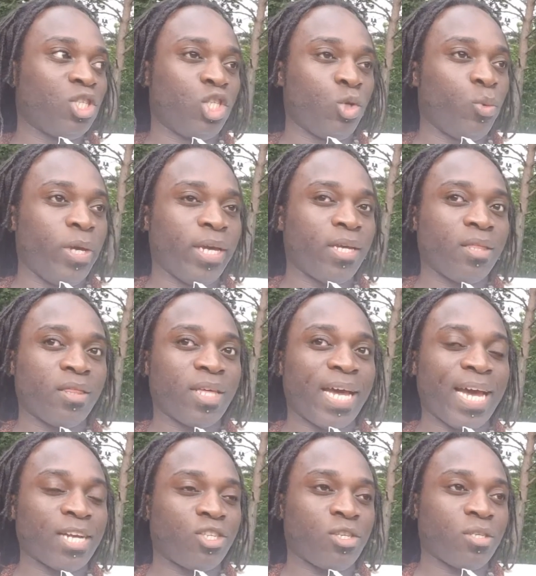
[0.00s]
doing the
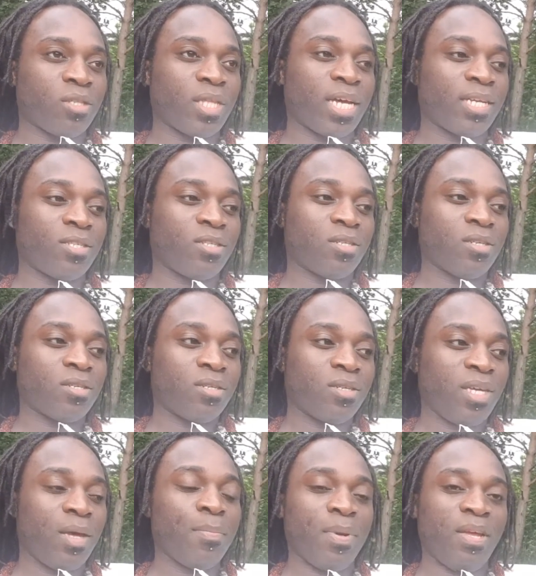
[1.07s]
actions that
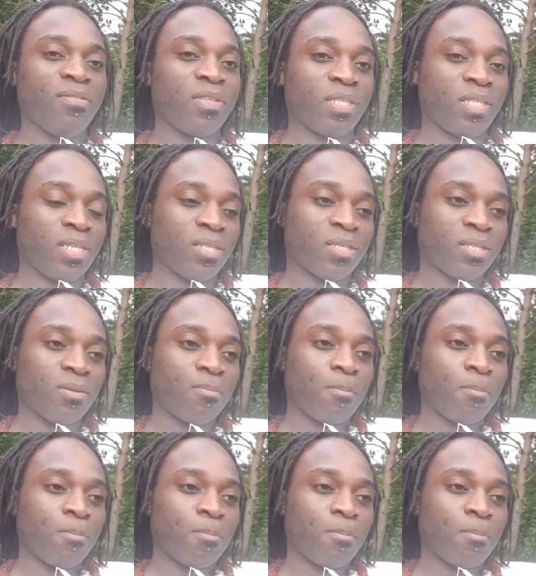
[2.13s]
it believes it is.